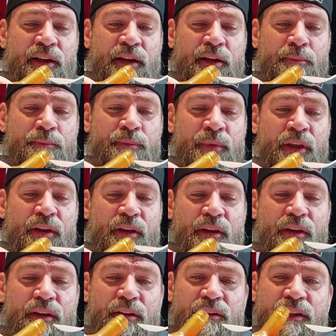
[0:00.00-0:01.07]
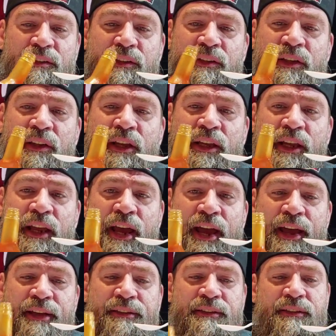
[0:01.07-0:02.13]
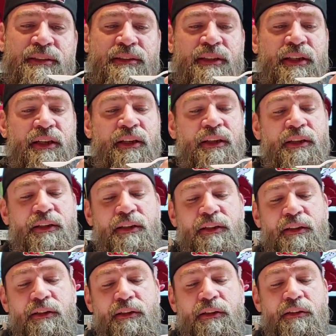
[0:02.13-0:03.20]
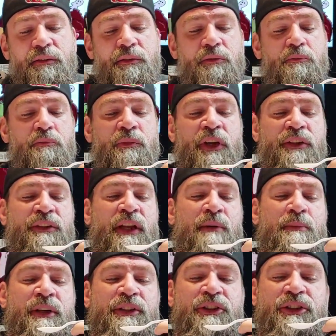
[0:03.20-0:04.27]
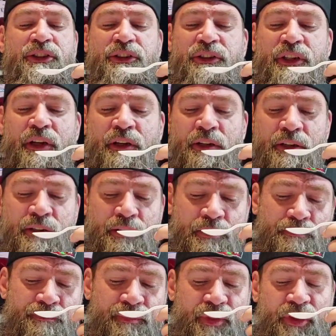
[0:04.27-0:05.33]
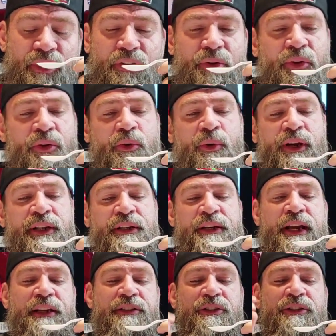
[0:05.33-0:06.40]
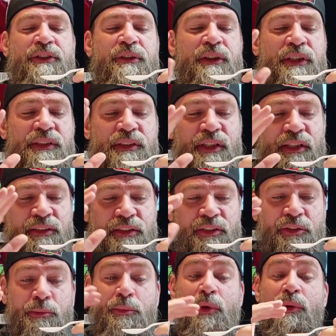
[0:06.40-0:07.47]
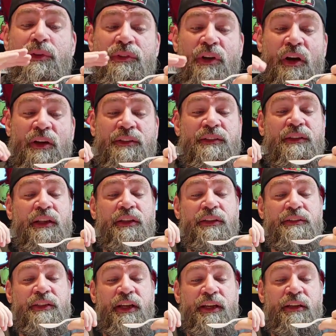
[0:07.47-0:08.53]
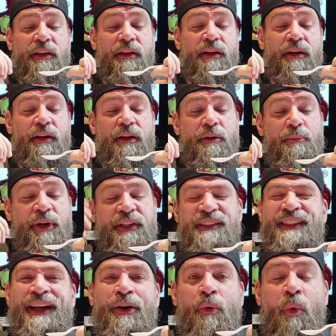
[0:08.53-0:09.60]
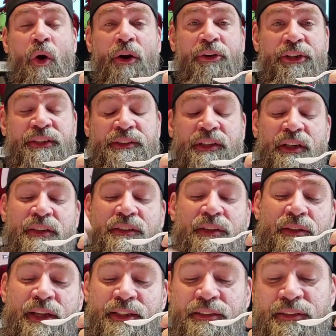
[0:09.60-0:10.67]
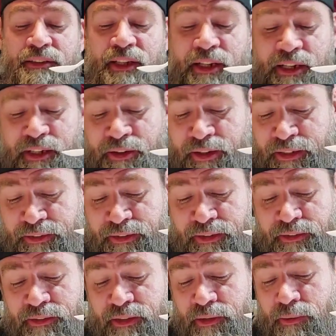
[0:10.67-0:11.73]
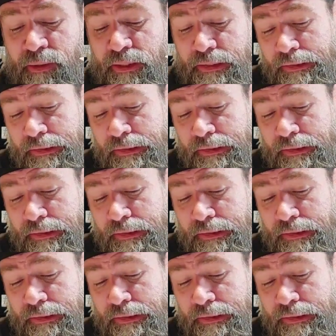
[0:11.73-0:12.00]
Um, doesn't look like it has. There's not much grit and texture to it. It's it's a smooth sauce. It looks like, but it's not a watery sauce, so that's kind of interesting. So